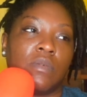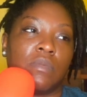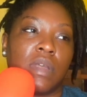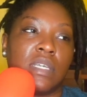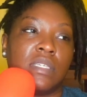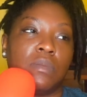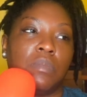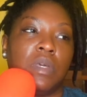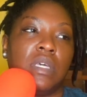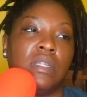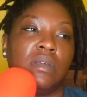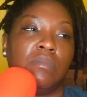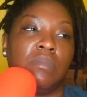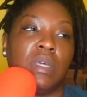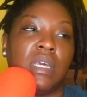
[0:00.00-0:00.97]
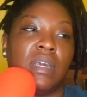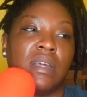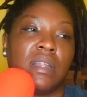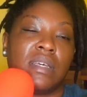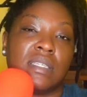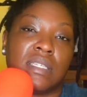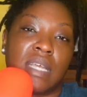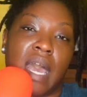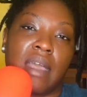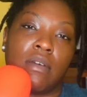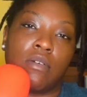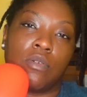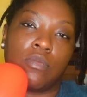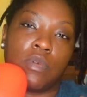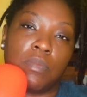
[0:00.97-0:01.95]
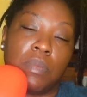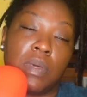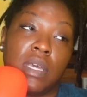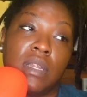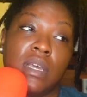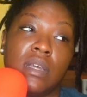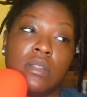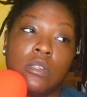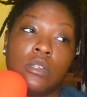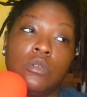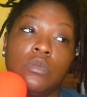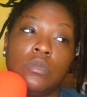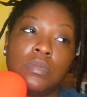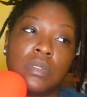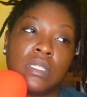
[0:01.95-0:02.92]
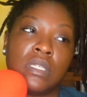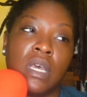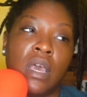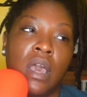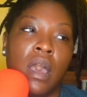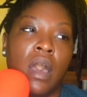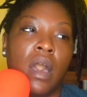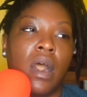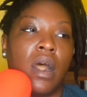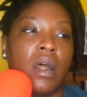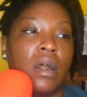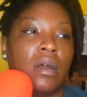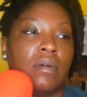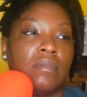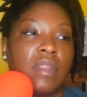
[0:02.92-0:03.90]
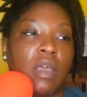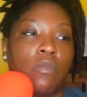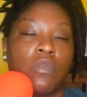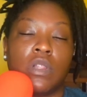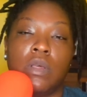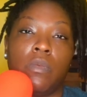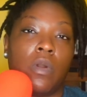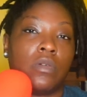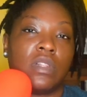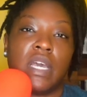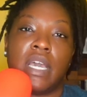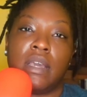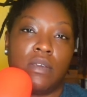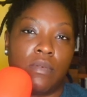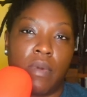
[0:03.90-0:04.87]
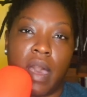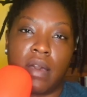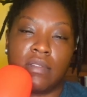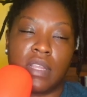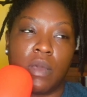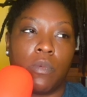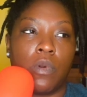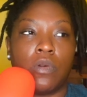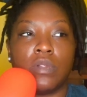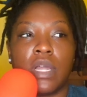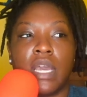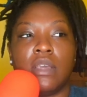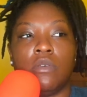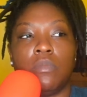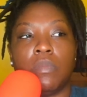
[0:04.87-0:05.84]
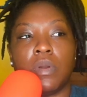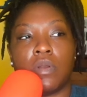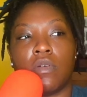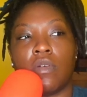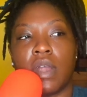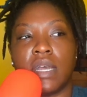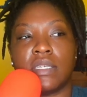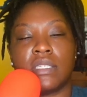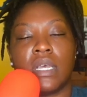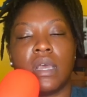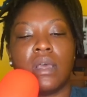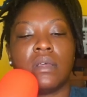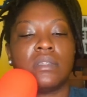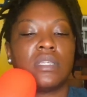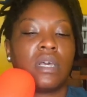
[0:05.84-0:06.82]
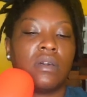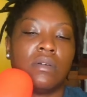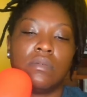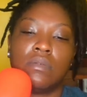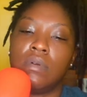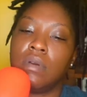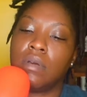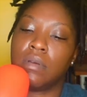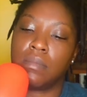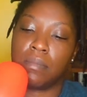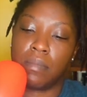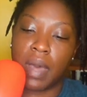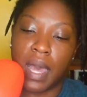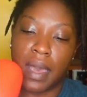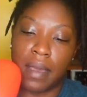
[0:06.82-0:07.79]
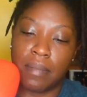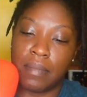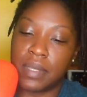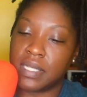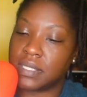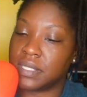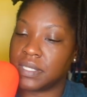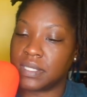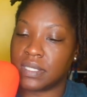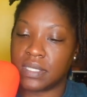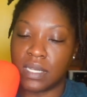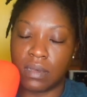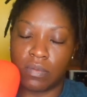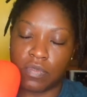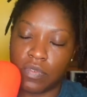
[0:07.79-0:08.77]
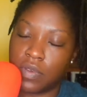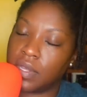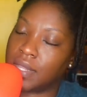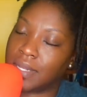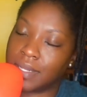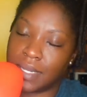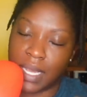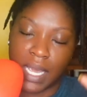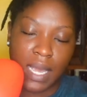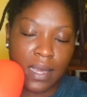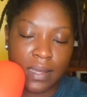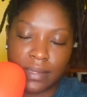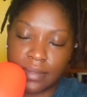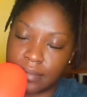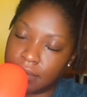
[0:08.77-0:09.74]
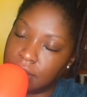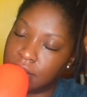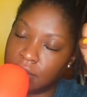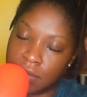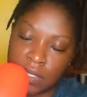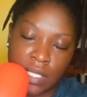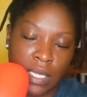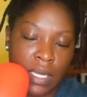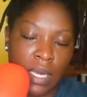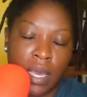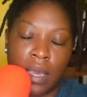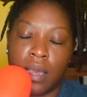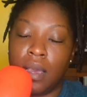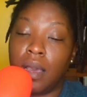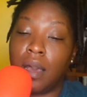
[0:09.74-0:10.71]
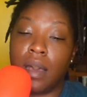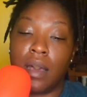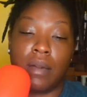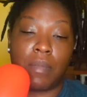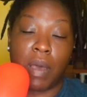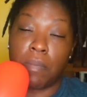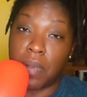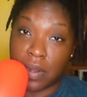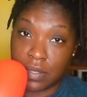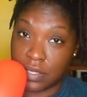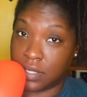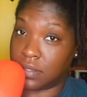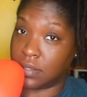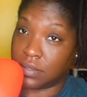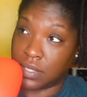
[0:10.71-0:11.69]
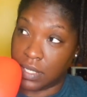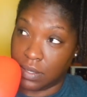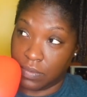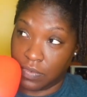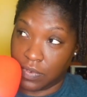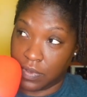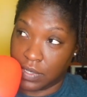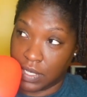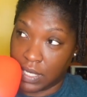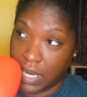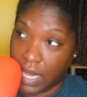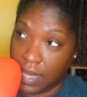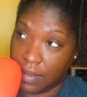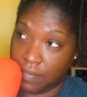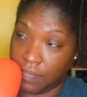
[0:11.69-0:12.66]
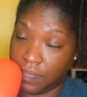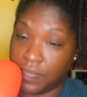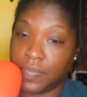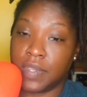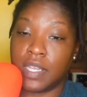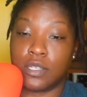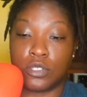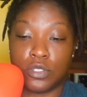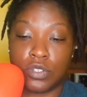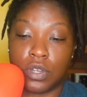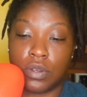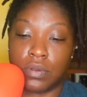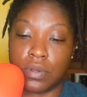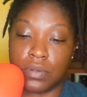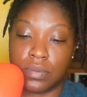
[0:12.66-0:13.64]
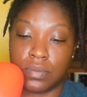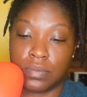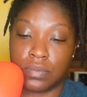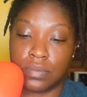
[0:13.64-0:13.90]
a recipe to be in a cycle repeating loops that really won't let you out, that won't let you progress. So my business tip for the day, my personal tip for the day, is journal.